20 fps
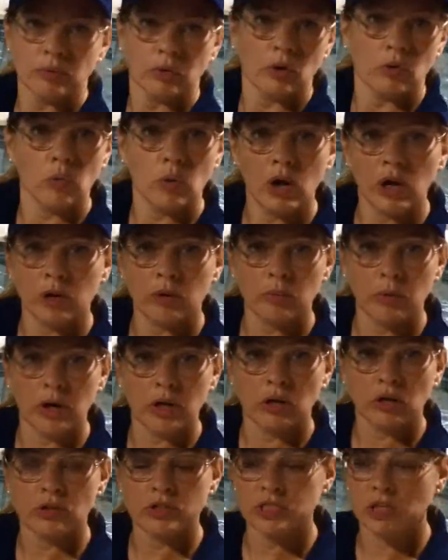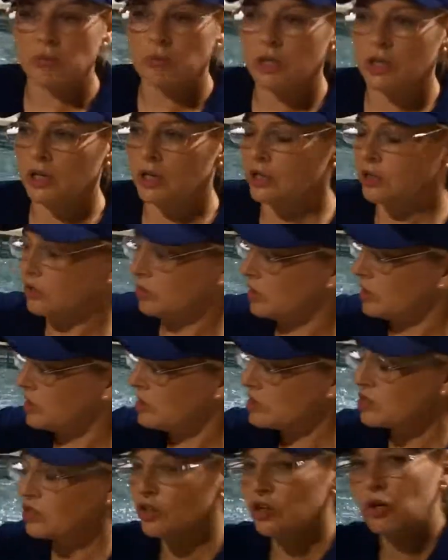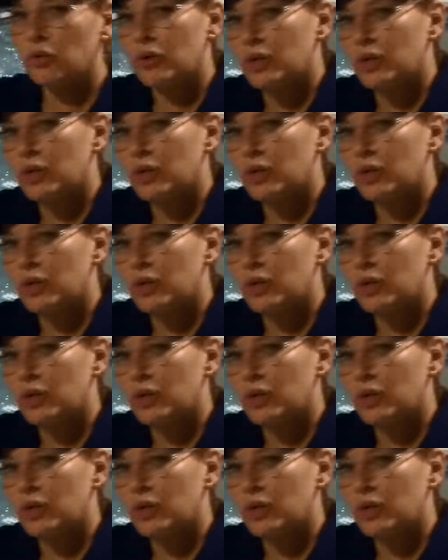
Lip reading: or a water bottle or something, and you need to go